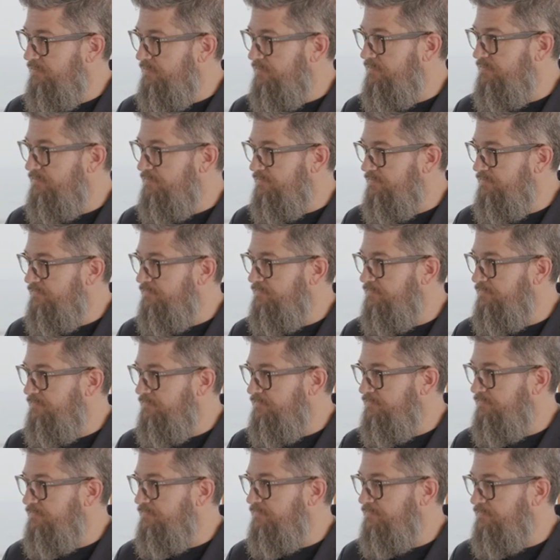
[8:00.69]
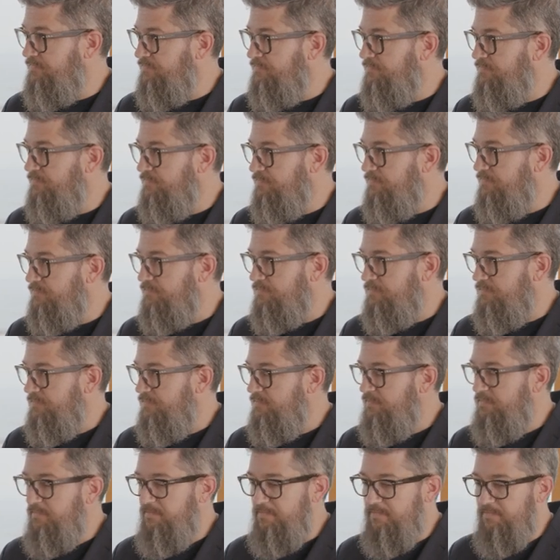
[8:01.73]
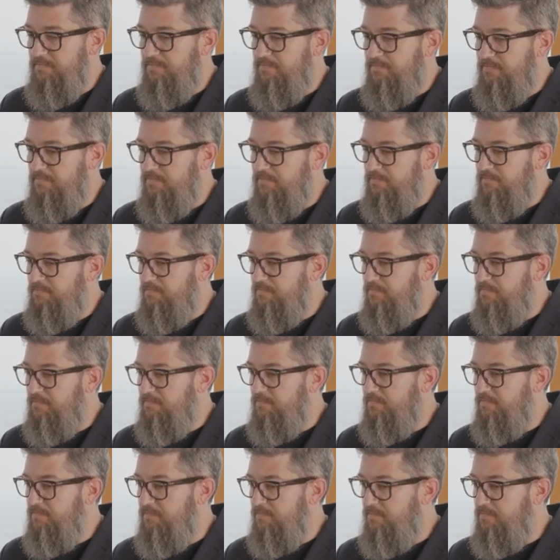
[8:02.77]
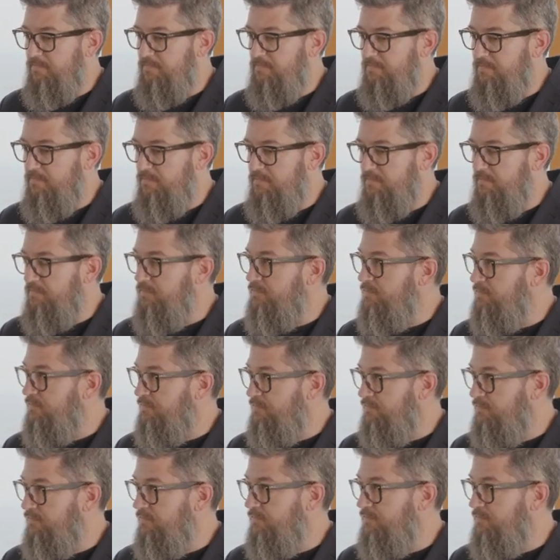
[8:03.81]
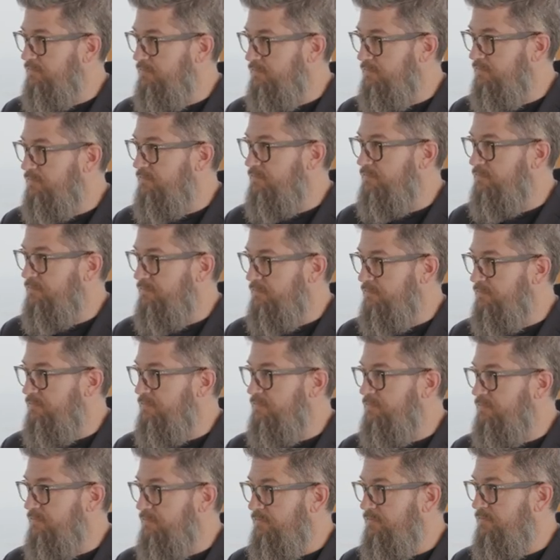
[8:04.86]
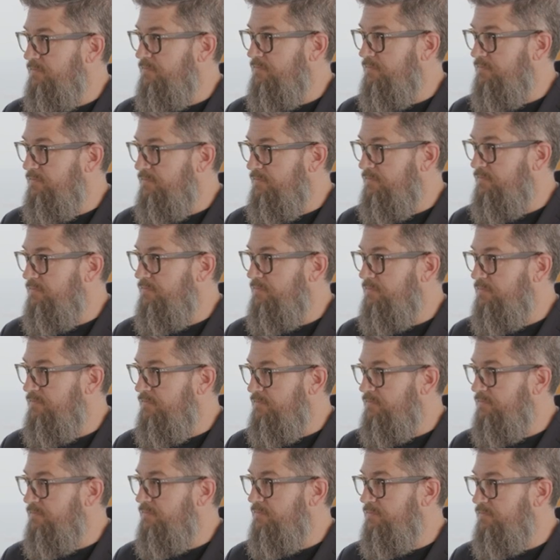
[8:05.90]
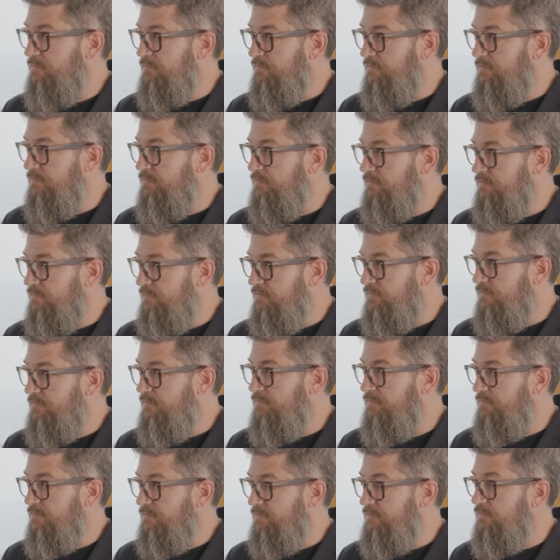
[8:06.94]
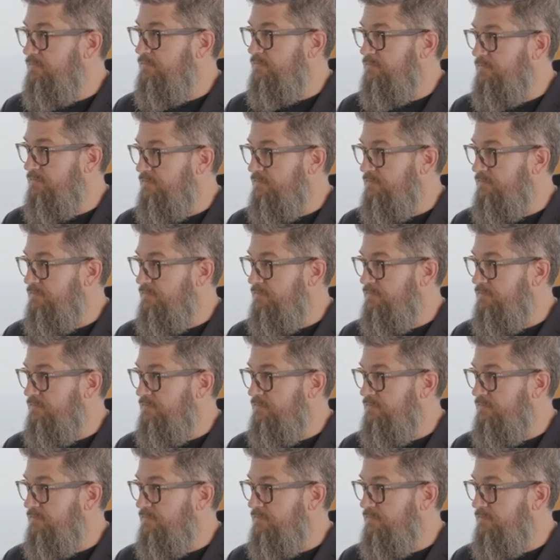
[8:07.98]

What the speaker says: No words are spoken by the person on screen.